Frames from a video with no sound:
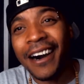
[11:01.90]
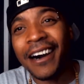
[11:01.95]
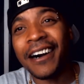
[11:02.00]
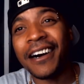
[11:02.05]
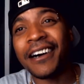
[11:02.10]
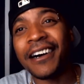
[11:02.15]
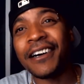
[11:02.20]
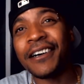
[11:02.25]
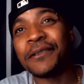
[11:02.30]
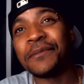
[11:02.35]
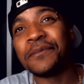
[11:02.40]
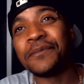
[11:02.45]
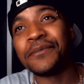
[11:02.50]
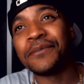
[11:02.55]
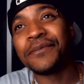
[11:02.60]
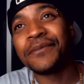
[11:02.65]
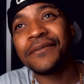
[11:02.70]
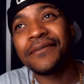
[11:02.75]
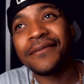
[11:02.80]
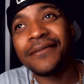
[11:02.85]
Honestly,
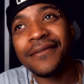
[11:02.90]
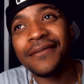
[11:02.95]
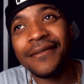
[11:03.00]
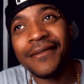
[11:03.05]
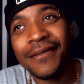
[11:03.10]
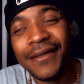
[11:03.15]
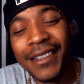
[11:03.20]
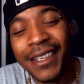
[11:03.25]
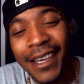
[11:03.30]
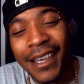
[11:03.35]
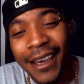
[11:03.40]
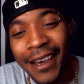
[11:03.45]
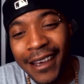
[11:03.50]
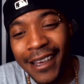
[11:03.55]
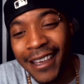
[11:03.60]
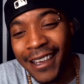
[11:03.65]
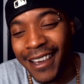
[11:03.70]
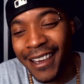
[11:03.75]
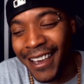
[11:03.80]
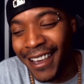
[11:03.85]

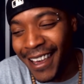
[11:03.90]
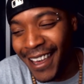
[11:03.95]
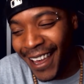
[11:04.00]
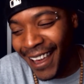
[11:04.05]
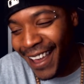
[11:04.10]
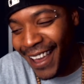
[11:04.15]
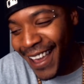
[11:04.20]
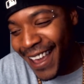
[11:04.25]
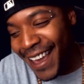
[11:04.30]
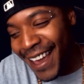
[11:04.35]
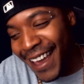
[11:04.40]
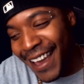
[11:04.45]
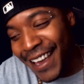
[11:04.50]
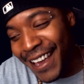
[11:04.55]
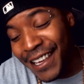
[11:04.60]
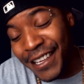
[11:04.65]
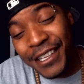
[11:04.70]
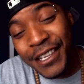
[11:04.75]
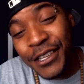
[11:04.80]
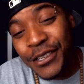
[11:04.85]

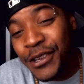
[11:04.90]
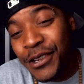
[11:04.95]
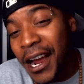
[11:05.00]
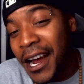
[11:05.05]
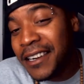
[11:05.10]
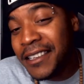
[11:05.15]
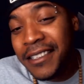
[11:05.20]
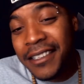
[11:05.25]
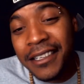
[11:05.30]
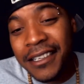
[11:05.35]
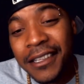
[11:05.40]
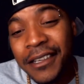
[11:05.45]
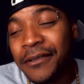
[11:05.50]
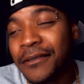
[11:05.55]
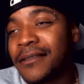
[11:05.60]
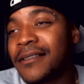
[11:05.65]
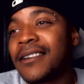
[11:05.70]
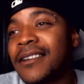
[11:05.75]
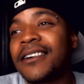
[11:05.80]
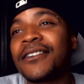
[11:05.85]
the
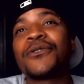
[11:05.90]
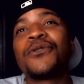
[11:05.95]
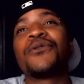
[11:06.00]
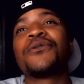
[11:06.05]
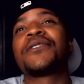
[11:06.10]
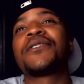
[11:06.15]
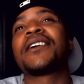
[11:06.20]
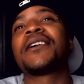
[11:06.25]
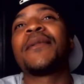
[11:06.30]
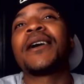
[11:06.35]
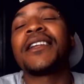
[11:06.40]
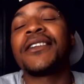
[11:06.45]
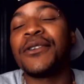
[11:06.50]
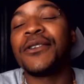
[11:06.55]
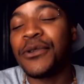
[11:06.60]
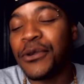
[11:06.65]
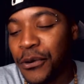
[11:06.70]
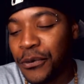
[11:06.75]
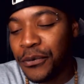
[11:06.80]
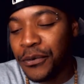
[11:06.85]
cool thing about it,
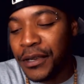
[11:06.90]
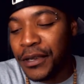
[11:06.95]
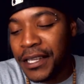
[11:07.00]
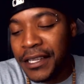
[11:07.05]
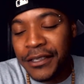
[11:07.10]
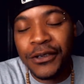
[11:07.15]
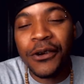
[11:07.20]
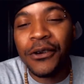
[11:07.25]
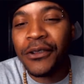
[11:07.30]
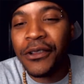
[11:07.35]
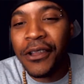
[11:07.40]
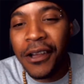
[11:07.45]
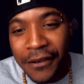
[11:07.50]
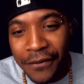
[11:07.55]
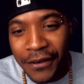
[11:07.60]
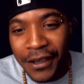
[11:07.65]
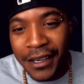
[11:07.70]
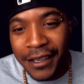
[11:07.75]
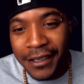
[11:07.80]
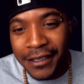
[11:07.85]
you don't need to go to Las
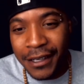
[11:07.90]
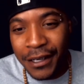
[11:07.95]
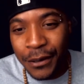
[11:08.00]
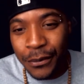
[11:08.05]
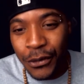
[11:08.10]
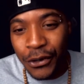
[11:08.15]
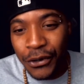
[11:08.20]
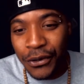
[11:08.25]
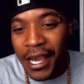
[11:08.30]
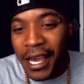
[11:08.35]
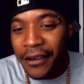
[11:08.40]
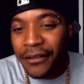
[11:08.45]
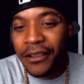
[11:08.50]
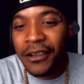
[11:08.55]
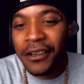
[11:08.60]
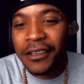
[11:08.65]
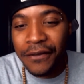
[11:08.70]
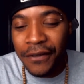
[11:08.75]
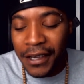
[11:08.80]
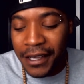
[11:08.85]
Vegas anymore. You have
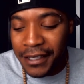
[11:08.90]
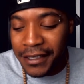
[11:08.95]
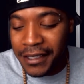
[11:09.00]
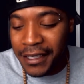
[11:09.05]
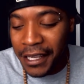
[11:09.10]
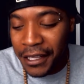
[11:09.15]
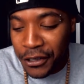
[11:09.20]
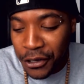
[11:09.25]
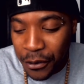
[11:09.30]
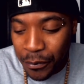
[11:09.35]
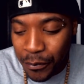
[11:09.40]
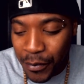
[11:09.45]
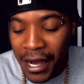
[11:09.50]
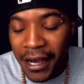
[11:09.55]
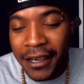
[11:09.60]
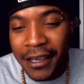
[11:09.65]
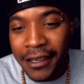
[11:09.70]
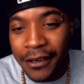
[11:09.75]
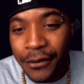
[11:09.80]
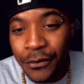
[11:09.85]
Las Vegas in your
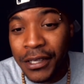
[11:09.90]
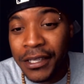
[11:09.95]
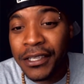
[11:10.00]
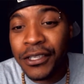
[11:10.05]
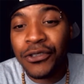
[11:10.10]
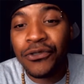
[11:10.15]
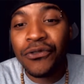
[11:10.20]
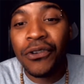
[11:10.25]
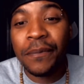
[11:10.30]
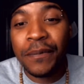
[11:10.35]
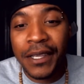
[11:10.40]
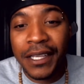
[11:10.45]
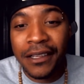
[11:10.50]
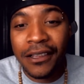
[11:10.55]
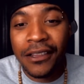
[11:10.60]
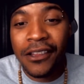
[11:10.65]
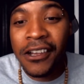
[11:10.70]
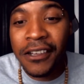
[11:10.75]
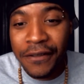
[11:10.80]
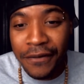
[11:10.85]
pocket. We
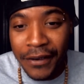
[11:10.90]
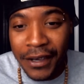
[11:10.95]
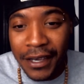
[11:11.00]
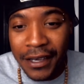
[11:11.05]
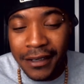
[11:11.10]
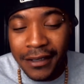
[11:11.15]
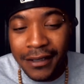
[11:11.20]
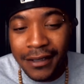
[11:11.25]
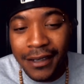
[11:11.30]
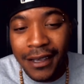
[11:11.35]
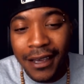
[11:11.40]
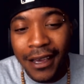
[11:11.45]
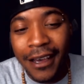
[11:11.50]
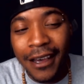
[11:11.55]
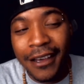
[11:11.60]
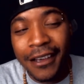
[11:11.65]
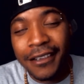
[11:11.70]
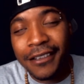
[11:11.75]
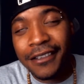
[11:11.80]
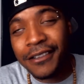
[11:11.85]
disrupted Las Vegas.
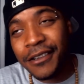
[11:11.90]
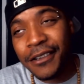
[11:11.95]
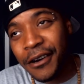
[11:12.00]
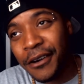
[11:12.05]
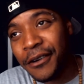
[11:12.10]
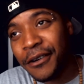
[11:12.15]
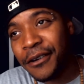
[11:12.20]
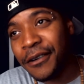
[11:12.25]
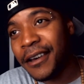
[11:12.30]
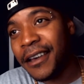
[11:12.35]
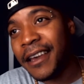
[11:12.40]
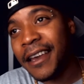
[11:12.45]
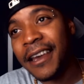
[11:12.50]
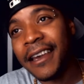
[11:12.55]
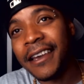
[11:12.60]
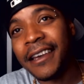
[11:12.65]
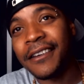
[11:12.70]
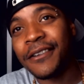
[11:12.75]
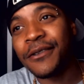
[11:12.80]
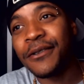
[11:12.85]
So,
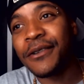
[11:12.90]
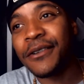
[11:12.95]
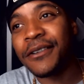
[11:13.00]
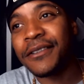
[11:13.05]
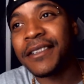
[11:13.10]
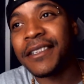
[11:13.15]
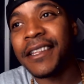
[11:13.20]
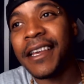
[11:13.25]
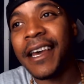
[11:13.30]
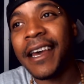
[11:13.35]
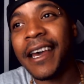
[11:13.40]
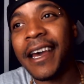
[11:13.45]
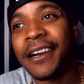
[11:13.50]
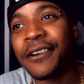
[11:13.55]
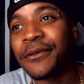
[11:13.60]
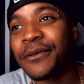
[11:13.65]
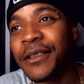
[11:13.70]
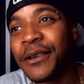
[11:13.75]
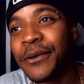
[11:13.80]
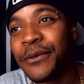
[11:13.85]
hey, kudos to that. I
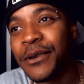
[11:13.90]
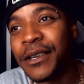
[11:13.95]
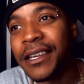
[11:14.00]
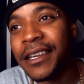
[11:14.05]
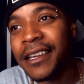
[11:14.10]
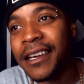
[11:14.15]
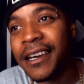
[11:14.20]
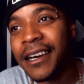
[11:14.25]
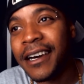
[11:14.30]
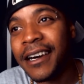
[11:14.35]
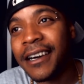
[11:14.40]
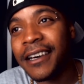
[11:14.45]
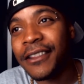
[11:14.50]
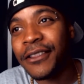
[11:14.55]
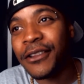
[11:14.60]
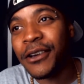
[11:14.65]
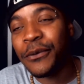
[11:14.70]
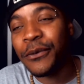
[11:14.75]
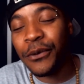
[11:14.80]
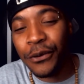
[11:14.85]
don't think we
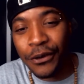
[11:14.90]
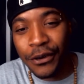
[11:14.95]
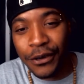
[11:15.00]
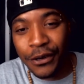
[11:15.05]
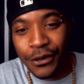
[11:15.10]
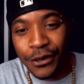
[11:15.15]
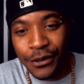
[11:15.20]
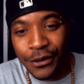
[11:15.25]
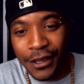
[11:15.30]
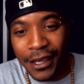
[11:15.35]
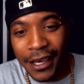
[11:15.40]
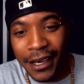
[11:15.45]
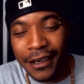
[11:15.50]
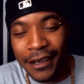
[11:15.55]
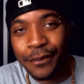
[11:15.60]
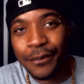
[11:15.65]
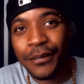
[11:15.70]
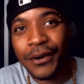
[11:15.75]
thought we were going to do that.